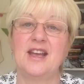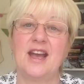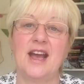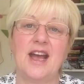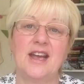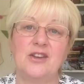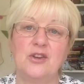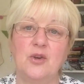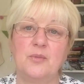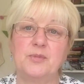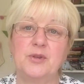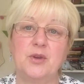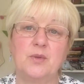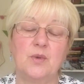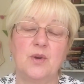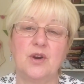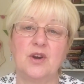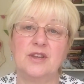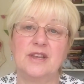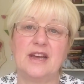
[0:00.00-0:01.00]
I hope you
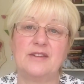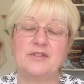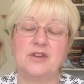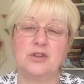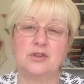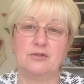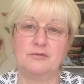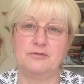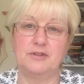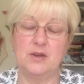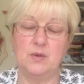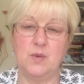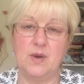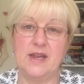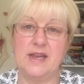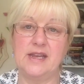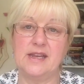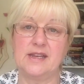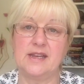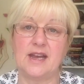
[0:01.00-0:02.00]
all have a lovely
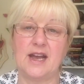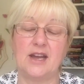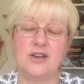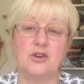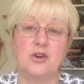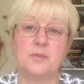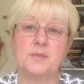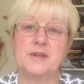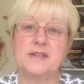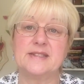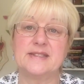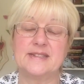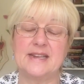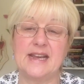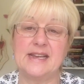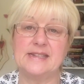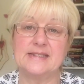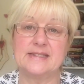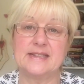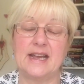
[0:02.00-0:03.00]
week. I hope you
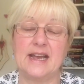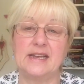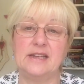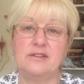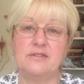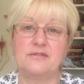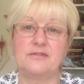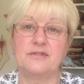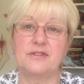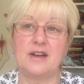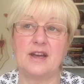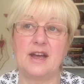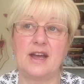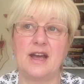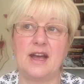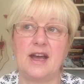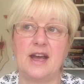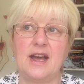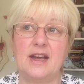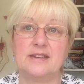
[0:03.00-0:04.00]
stay safe
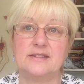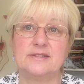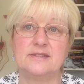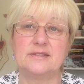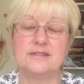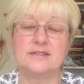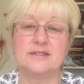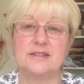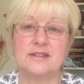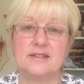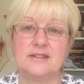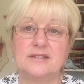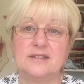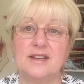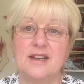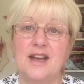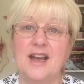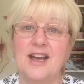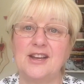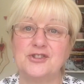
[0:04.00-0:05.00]
and
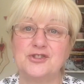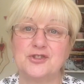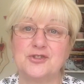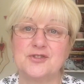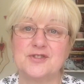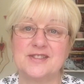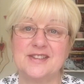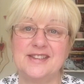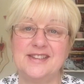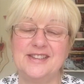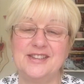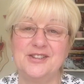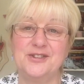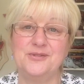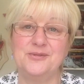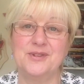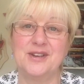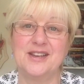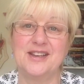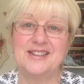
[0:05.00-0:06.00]
I shall see you
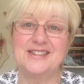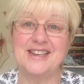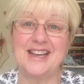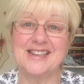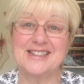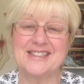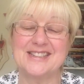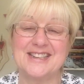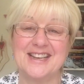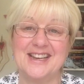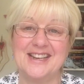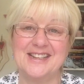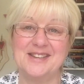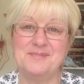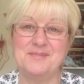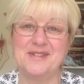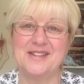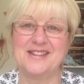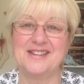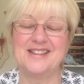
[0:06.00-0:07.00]
next time.
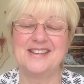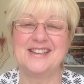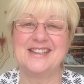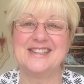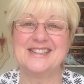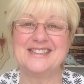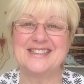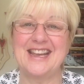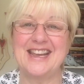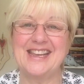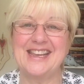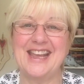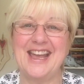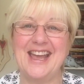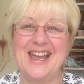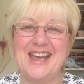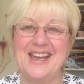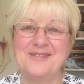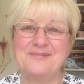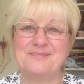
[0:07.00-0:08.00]
Take
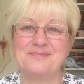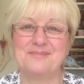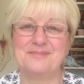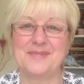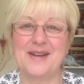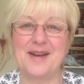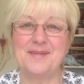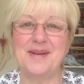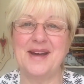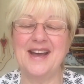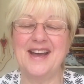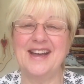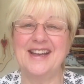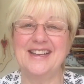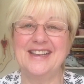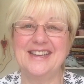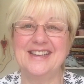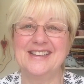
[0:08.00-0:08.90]
care. Bye-bye.